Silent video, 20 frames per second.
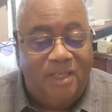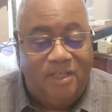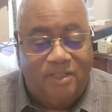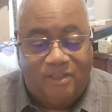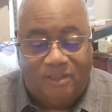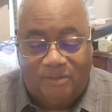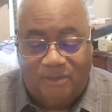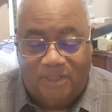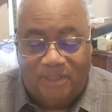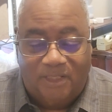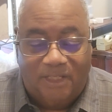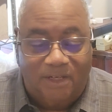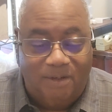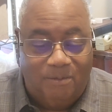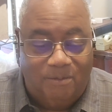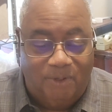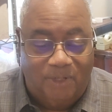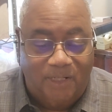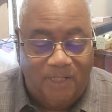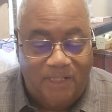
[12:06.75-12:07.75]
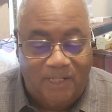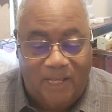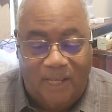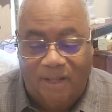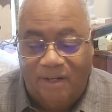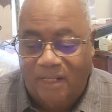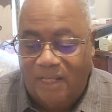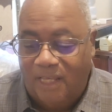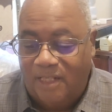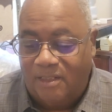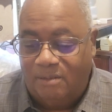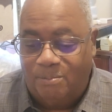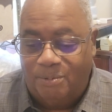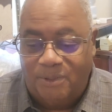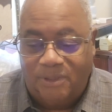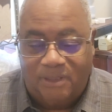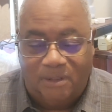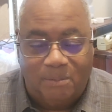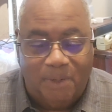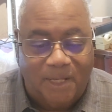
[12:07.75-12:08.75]
So he take one down, he has to
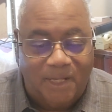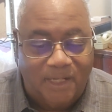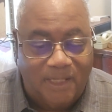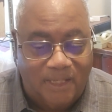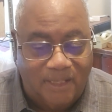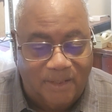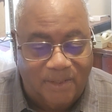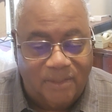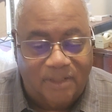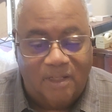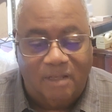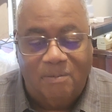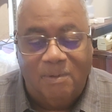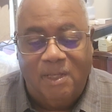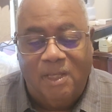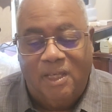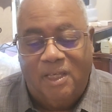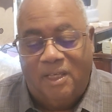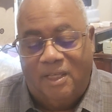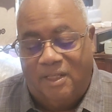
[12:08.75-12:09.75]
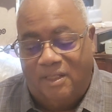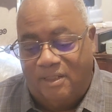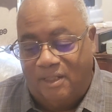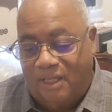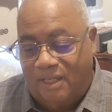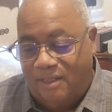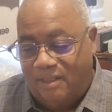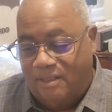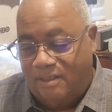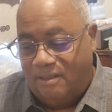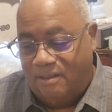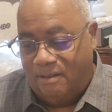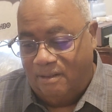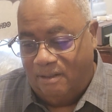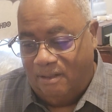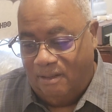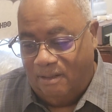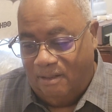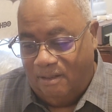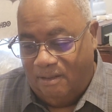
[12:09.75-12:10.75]
put somebody else up.
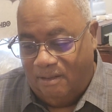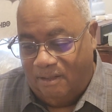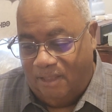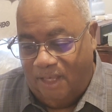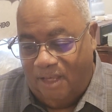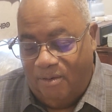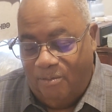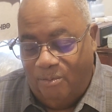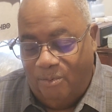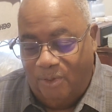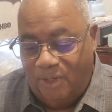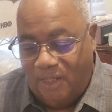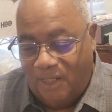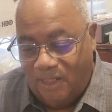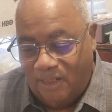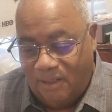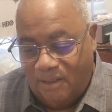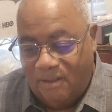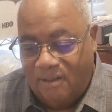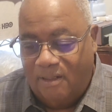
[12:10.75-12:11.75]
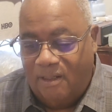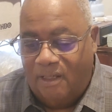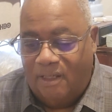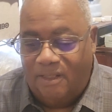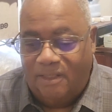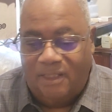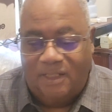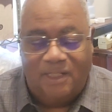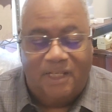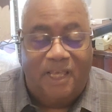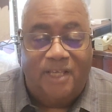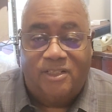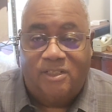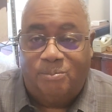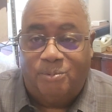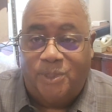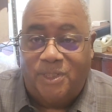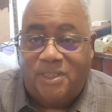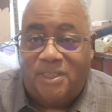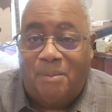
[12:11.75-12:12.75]
They win, and then he has to
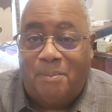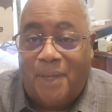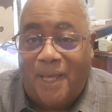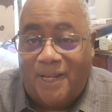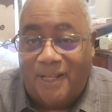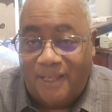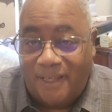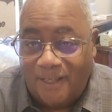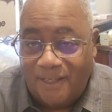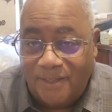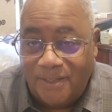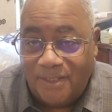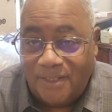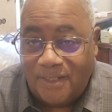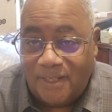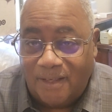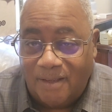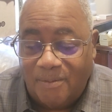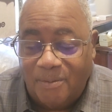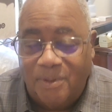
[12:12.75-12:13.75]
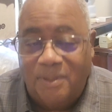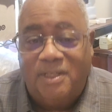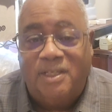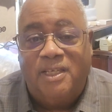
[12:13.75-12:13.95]
put somebody else up.